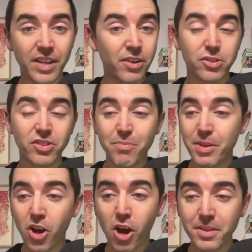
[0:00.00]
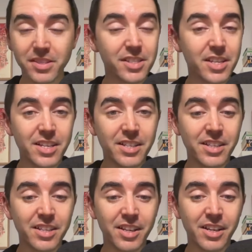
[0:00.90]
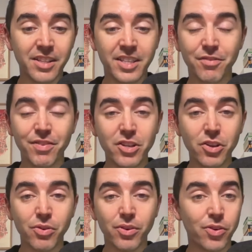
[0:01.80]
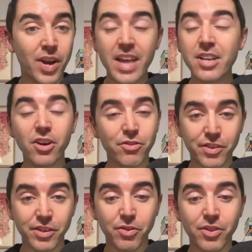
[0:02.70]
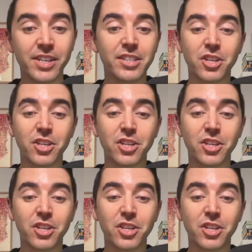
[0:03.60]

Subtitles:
And also leave me comments in this video or any other video that is